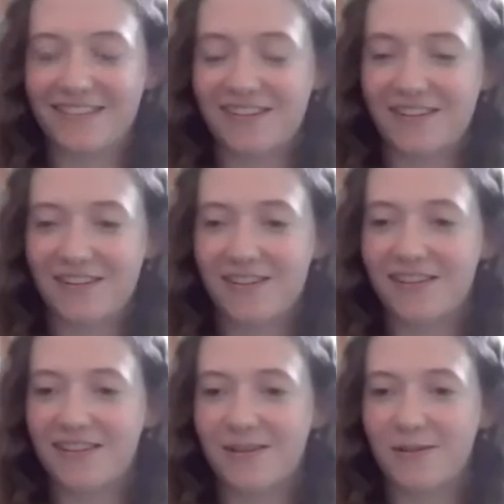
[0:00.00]

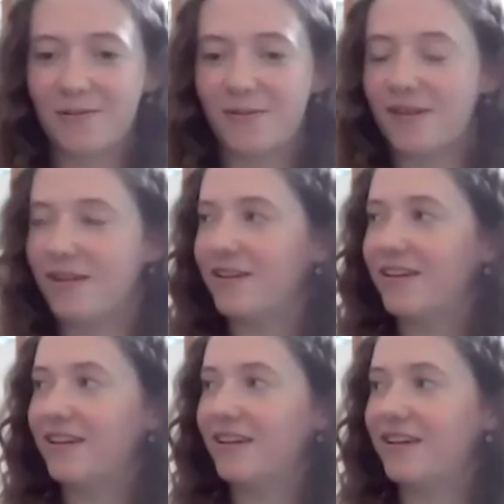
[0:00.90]

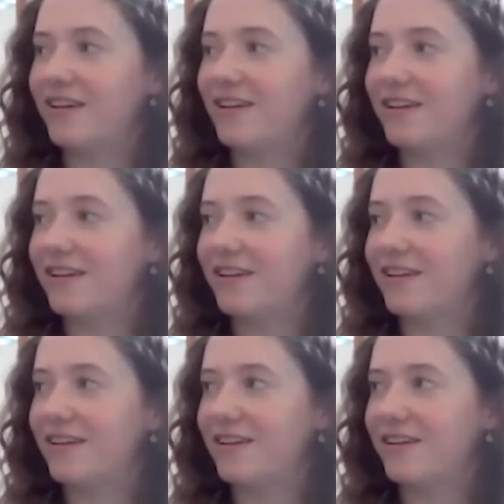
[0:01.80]

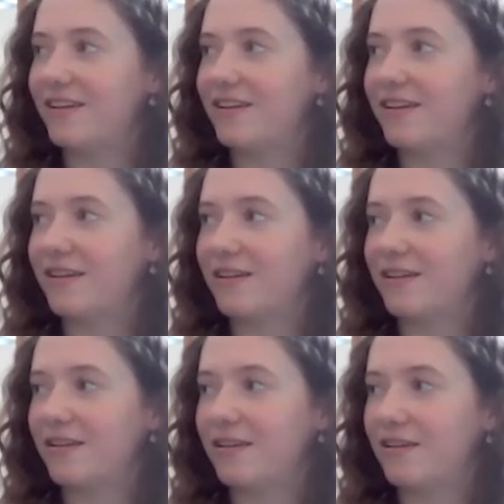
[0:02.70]

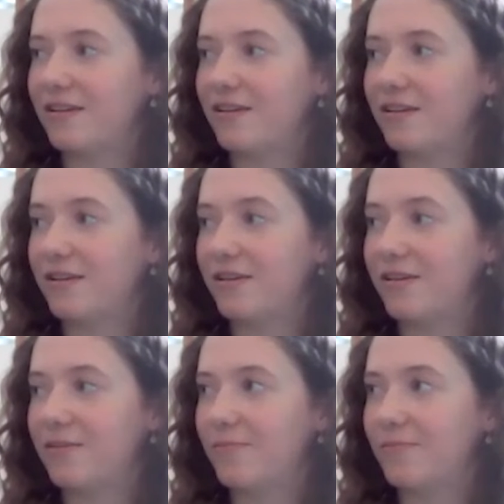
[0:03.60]

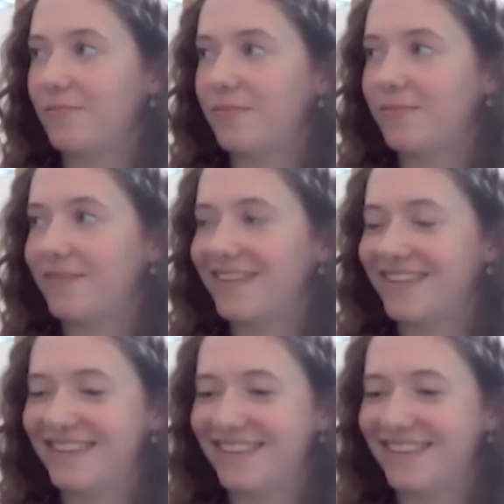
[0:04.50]
This person isn't speaking.